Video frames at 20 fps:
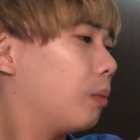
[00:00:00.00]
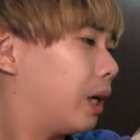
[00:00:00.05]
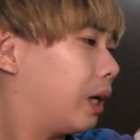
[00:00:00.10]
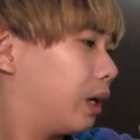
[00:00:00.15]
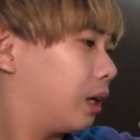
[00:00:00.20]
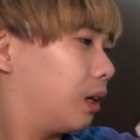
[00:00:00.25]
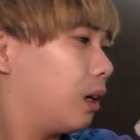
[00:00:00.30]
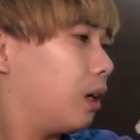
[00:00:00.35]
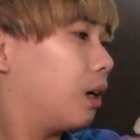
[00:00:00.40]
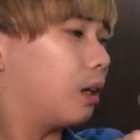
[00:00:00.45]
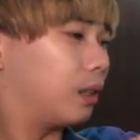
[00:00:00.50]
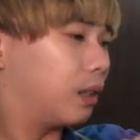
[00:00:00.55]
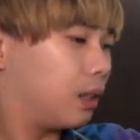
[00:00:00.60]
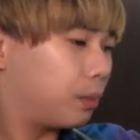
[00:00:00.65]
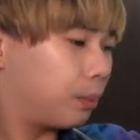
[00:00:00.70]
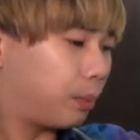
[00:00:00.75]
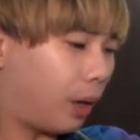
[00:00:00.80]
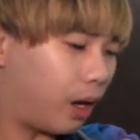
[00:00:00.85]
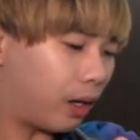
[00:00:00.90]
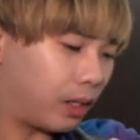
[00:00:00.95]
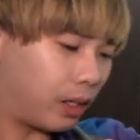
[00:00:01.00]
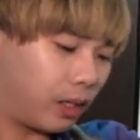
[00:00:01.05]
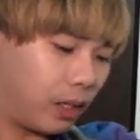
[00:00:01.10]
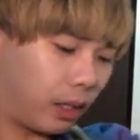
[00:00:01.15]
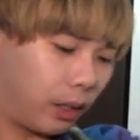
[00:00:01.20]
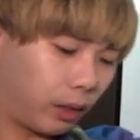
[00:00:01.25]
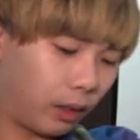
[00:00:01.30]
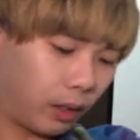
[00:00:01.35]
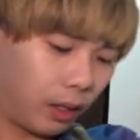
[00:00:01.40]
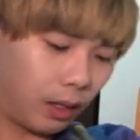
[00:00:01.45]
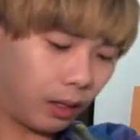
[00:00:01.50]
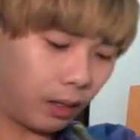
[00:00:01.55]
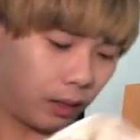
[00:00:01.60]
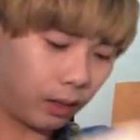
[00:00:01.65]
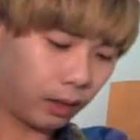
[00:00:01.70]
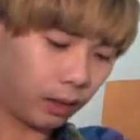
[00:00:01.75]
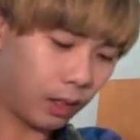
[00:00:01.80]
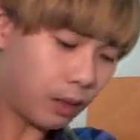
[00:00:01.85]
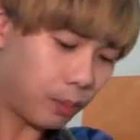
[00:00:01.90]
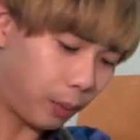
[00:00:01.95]
my god, this box
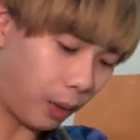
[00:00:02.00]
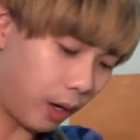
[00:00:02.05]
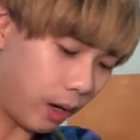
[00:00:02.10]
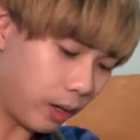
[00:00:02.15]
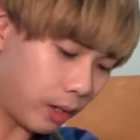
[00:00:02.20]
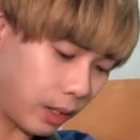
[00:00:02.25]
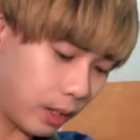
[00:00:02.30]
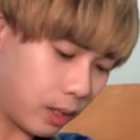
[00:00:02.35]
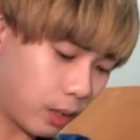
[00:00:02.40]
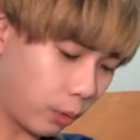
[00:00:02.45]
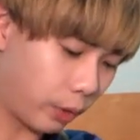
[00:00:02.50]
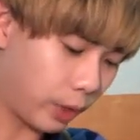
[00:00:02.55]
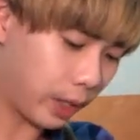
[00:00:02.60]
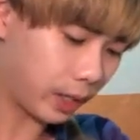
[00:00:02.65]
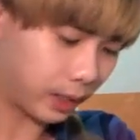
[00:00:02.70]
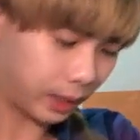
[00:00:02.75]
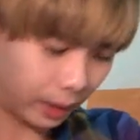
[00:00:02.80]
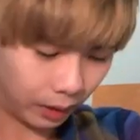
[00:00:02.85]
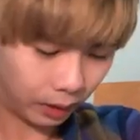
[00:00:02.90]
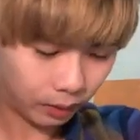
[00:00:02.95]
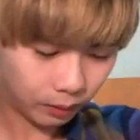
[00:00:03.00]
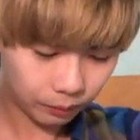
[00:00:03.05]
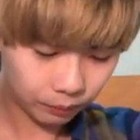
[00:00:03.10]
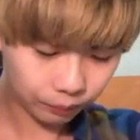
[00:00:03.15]
is crazy.